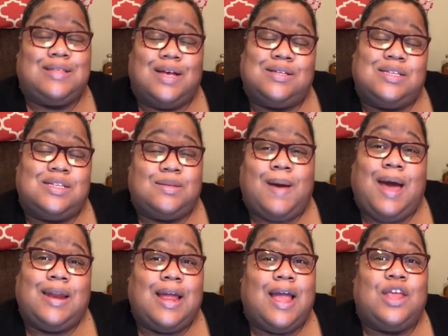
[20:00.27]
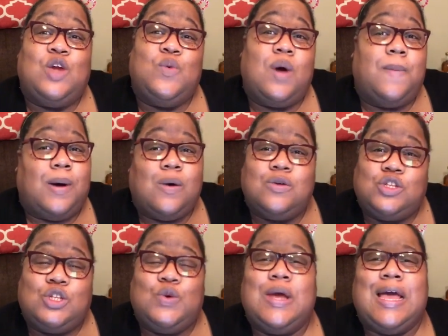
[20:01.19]
sex with somebody and you weren't
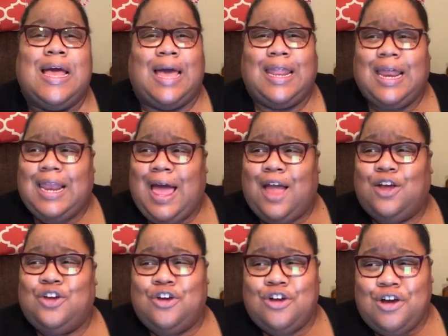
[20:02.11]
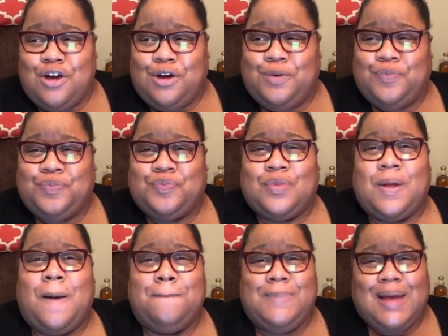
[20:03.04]
supposed to. They like, girl,
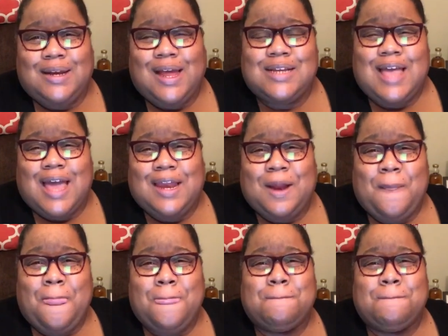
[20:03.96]
Big Dick Teddy.